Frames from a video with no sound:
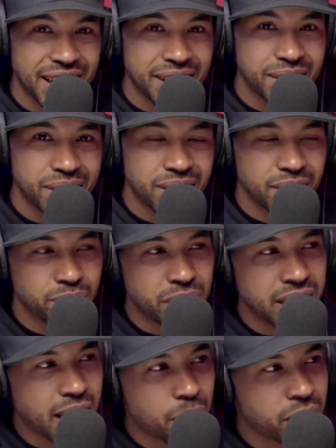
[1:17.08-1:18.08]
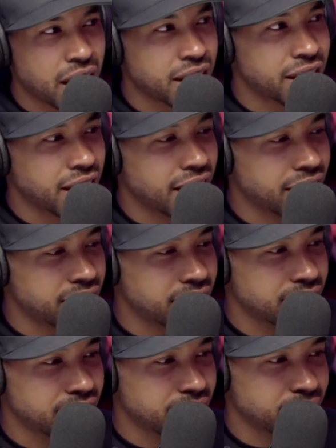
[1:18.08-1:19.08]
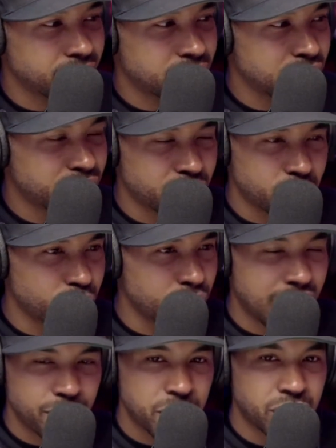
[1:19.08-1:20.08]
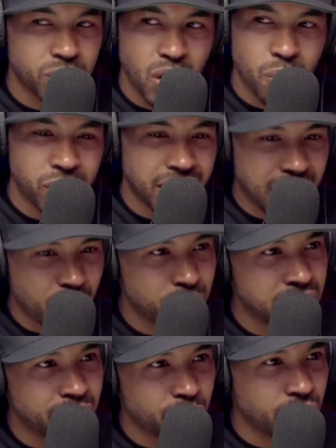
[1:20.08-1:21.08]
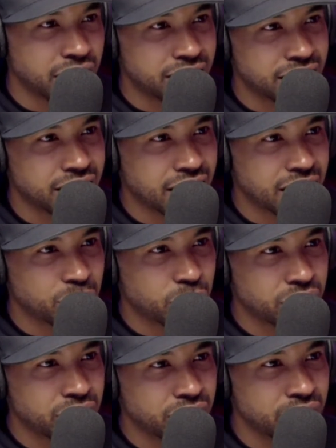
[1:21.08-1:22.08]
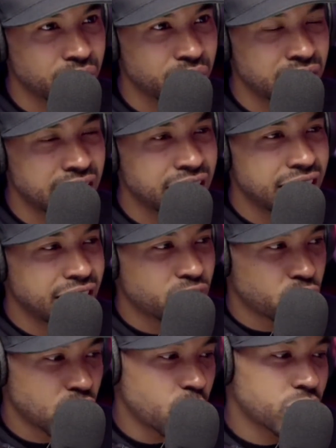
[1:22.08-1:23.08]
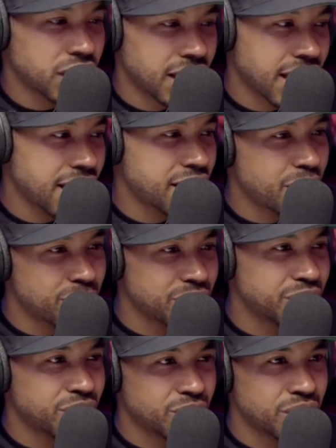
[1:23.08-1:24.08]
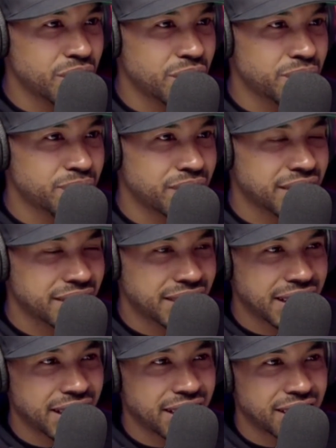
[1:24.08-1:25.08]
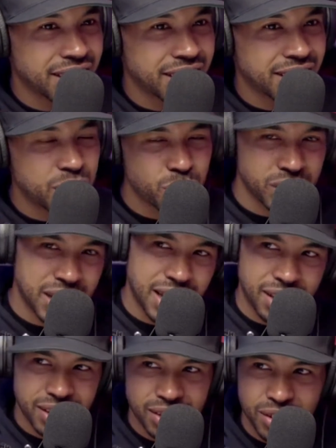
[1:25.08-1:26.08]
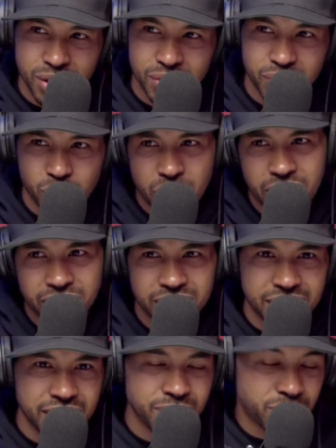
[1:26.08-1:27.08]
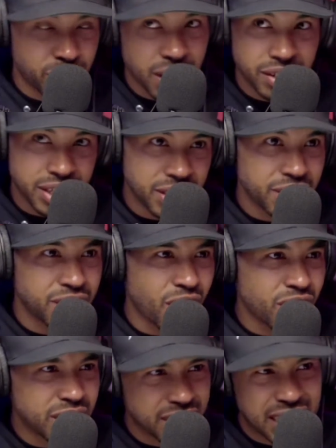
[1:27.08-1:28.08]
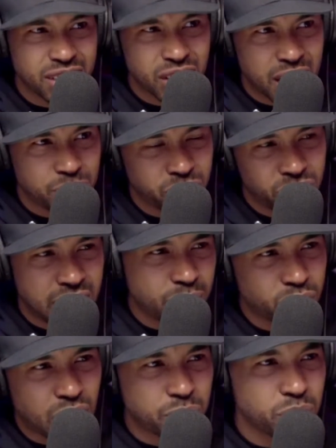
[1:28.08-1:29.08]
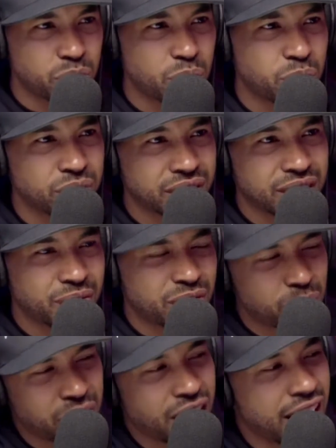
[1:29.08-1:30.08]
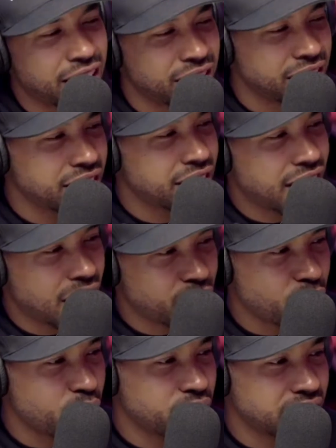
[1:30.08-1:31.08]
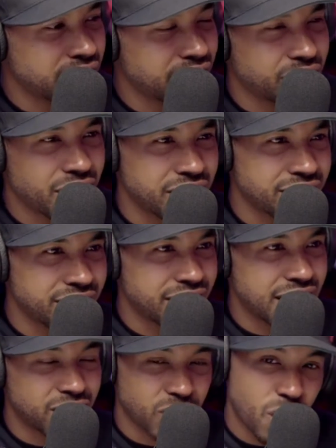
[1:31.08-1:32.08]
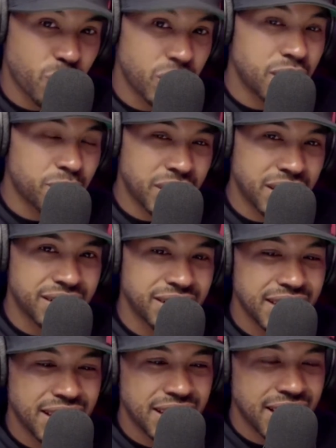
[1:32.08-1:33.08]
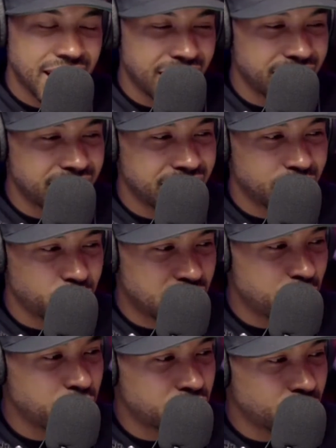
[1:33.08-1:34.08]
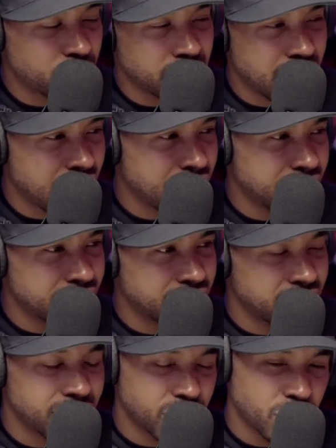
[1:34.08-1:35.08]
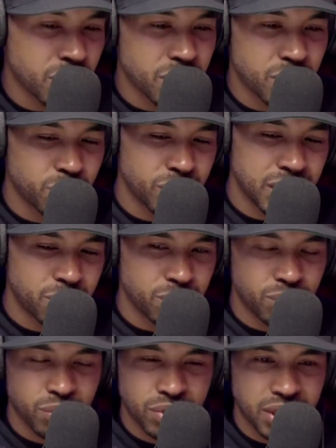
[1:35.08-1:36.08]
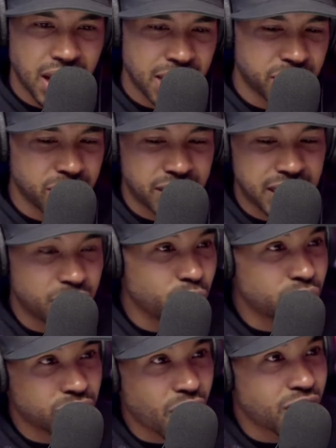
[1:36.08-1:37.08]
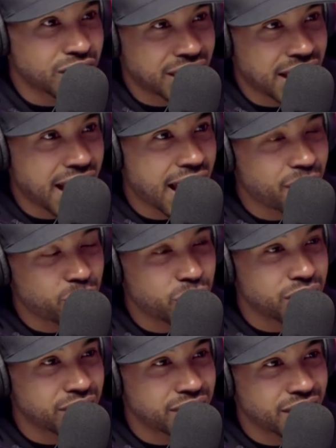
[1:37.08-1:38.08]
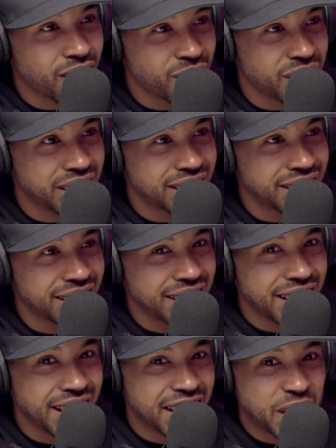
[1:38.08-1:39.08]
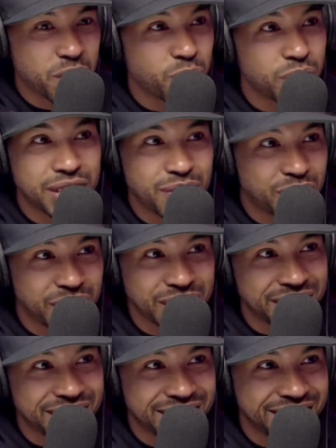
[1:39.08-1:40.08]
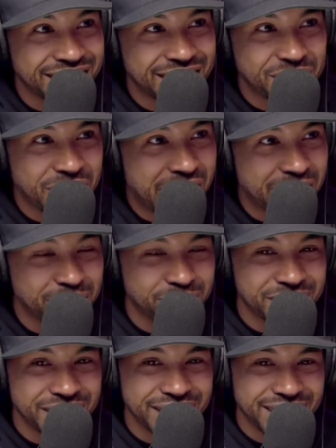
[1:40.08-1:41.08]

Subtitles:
And me, I'm kind of like, just from what I've been through, I'm like, I'll believe it when I see it kind of person, you know? So he was like, hey, come to the studio. And he was like, you know, Pharrell's here and all these name dropping people and stuff. And I'm like, all right, I'll go over there later on. And so I went up there, and it was him and two other guys and this girl. And I just did those songs that I had written already. And they were really feeling it, and they were hype.